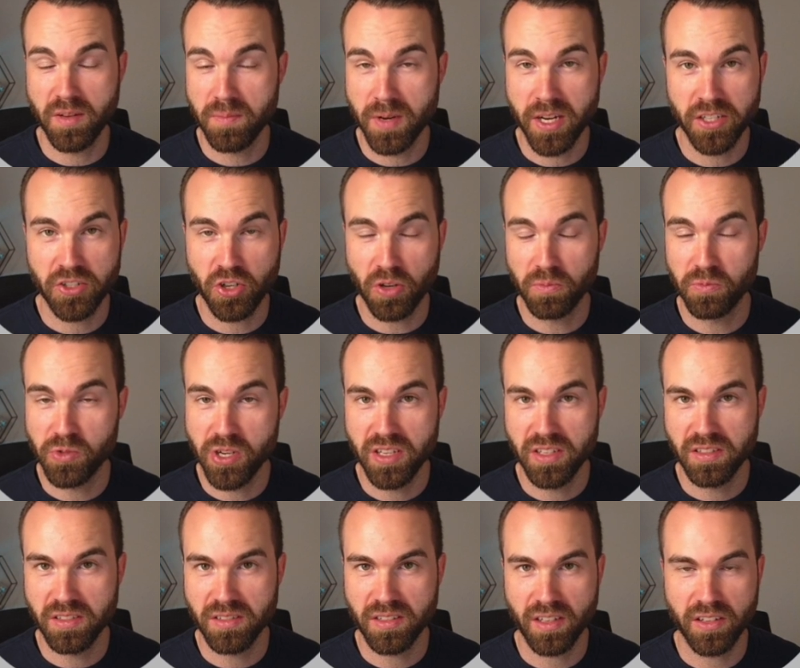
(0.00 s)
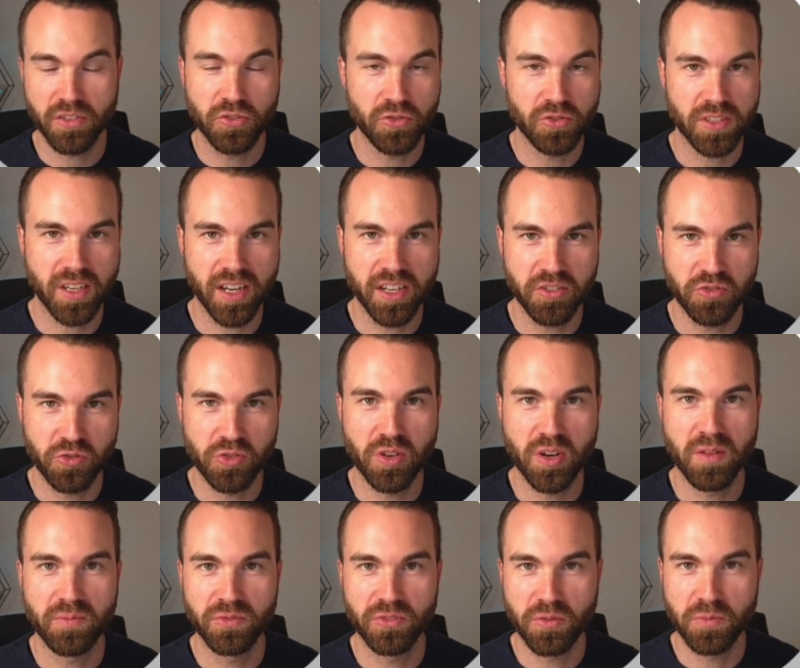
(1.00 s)
my top reasons I use
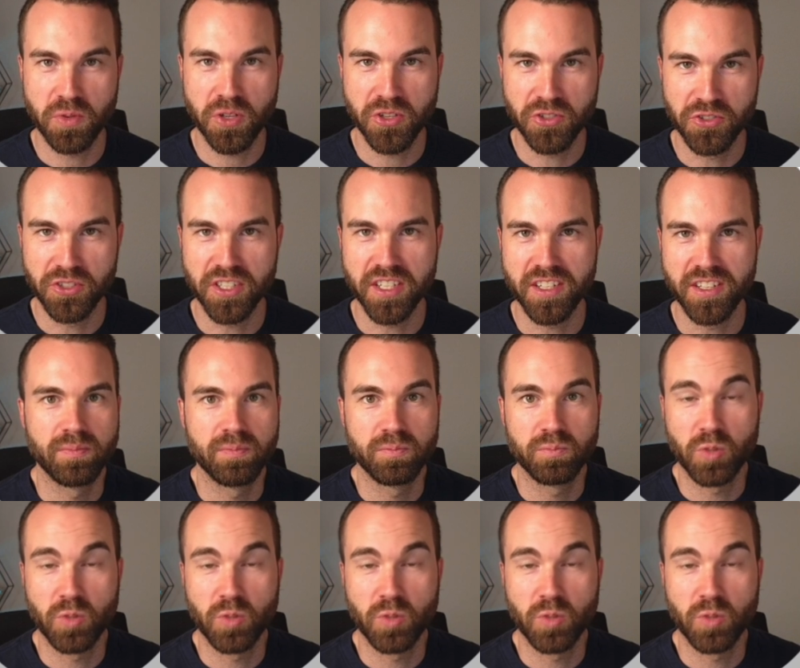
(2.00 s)
Ideogram for POD.